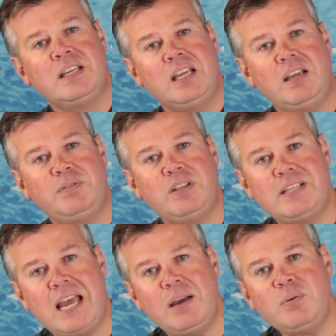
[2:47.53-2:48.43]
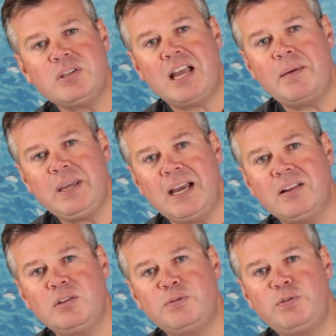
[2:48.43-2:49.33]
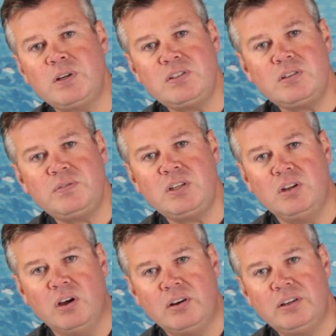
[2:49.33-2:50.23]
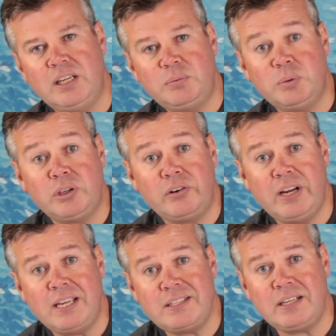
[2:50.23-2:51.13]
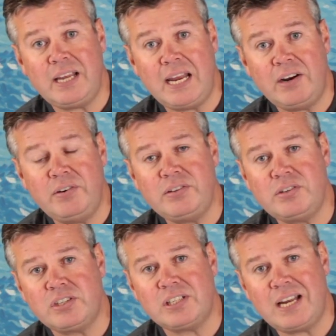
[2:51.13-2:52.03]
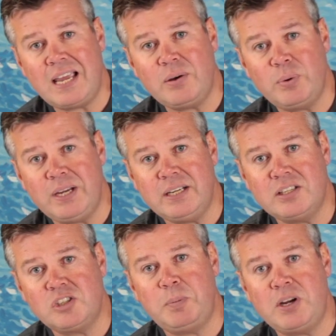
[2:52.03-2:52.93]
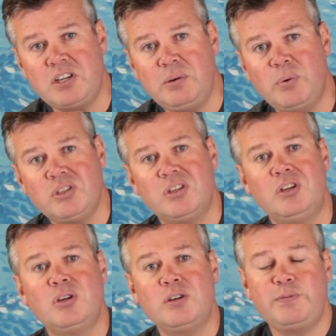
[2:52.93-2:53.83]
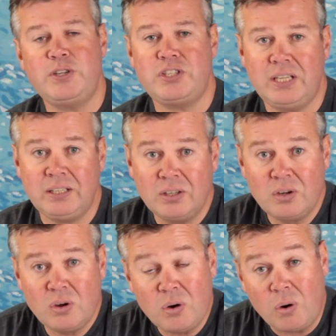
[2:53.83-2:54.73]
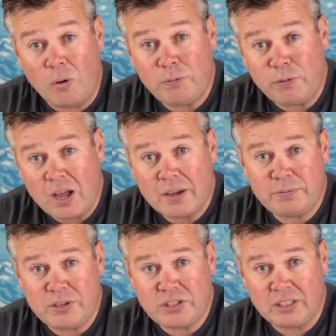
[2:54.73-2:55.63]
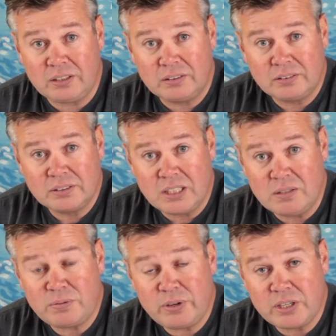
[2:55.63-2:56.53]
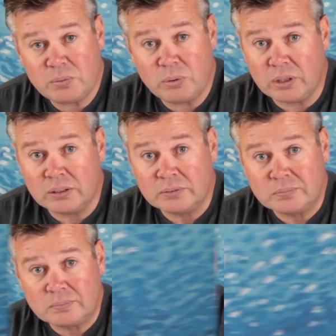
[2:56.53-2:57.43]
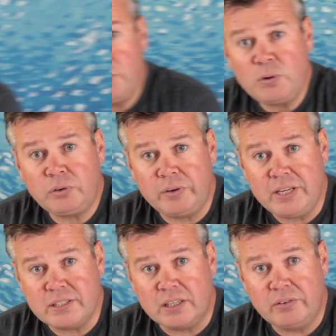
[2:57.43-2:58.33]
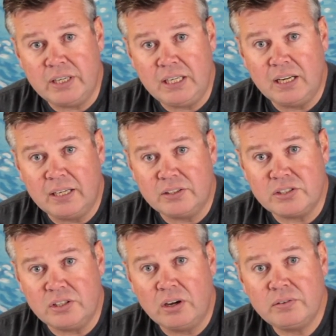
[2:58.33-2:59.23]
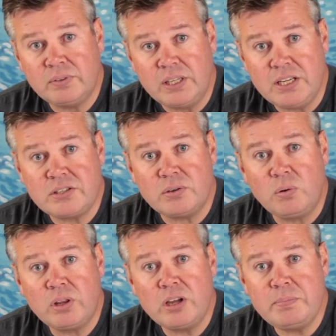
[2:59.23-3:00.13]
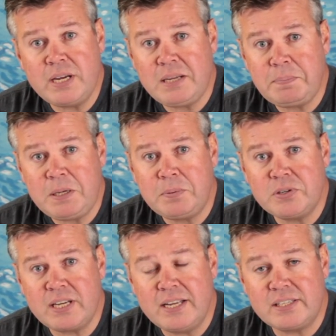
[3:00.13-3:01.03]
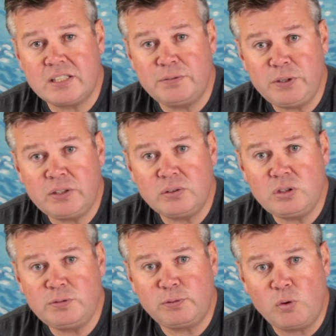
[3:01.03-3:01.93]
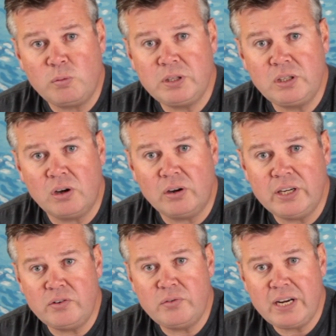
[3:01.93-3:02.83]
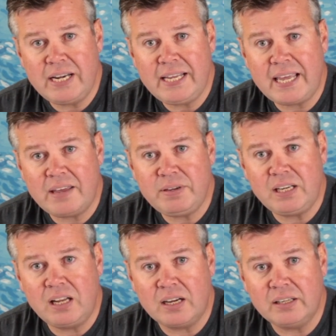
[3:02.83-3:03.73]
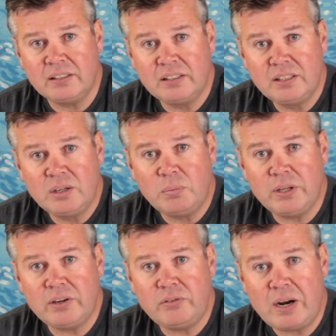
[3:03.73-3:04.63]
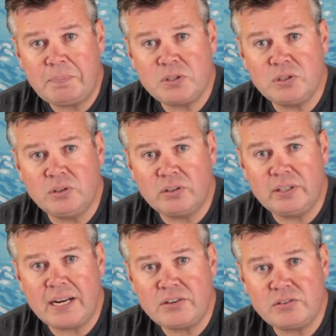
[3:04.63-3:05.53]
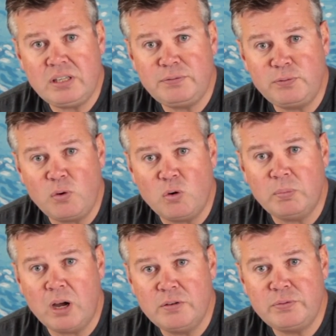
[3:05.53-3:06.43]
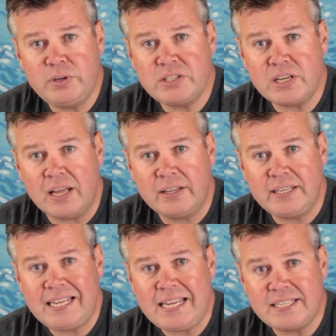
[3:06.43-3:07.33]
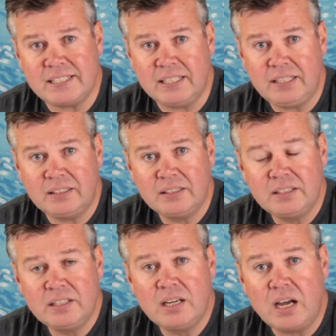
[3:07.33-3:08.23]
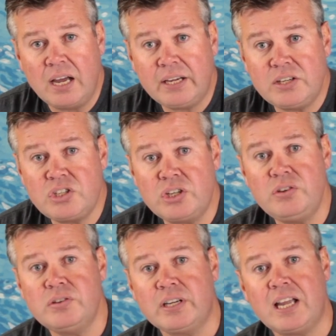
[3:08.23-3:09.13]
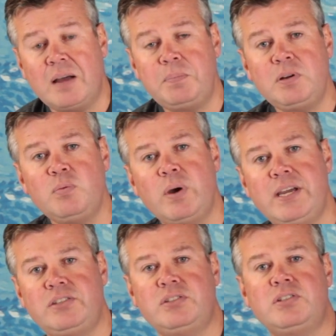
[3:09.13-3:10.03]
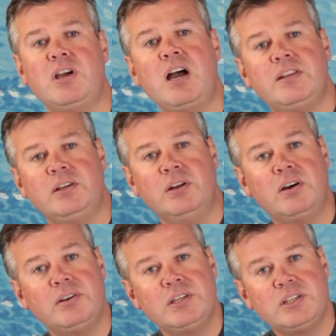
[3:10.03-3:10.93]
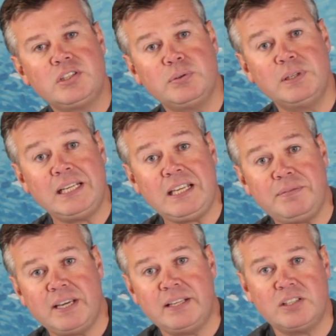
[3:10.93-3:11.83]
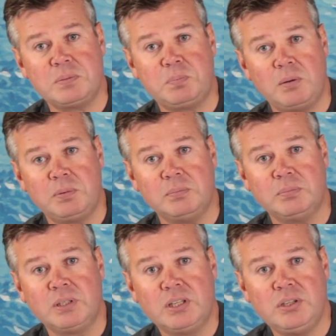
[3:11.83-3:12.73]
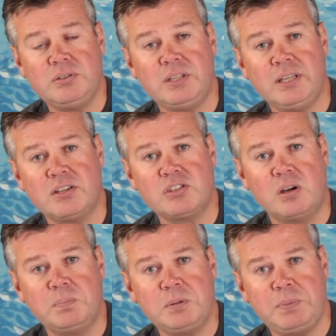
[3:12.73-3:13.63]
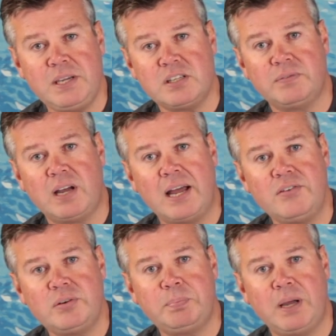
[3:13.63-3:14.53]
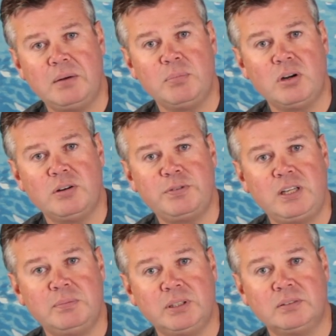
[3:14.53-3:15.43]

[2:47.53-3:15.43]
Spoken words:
If the tag was coming out the front of the knot, it would create an area to snag weed, especially when you're lure fishing or fly fishing in freshwater. The fourth reason I really like this knot is, although many people say it's difficult to form the knot really heavy line, where the wraps do not naturally form over each other easily, I can show you a couple of ways to tie the knot to alleviate this problem using a sample piece of 100-pound monofilament.